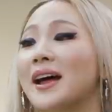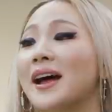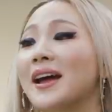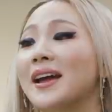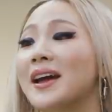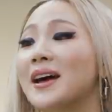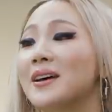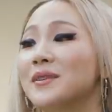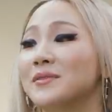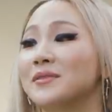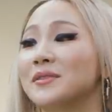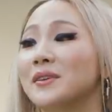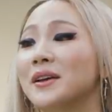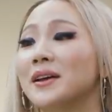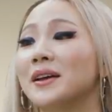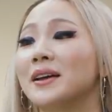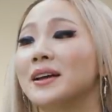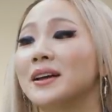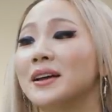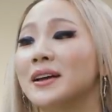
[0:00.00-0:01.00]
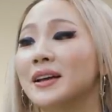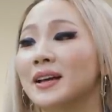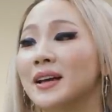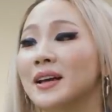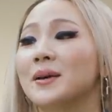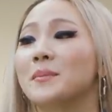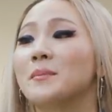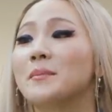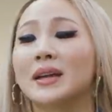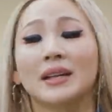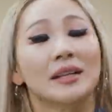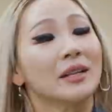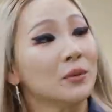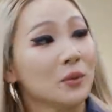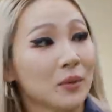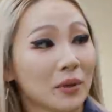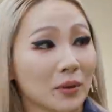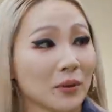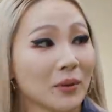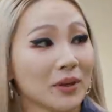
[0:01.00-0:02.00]
I have many
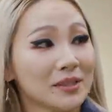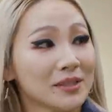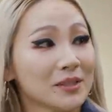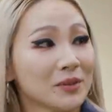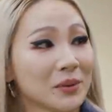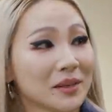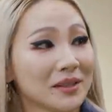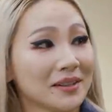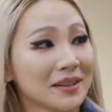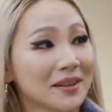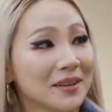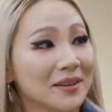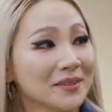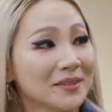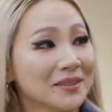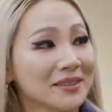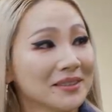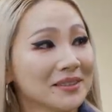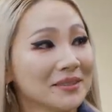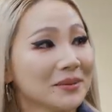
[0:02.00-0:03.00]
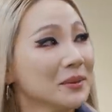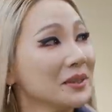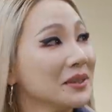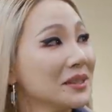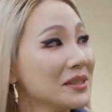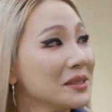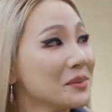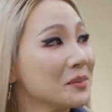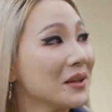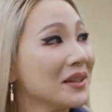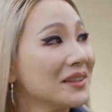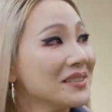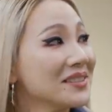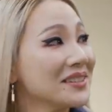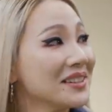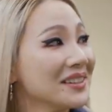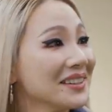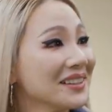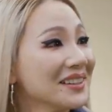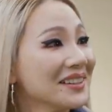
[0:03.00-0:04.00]
regrets right now with this
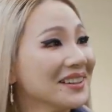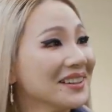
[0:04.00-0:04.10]
painting.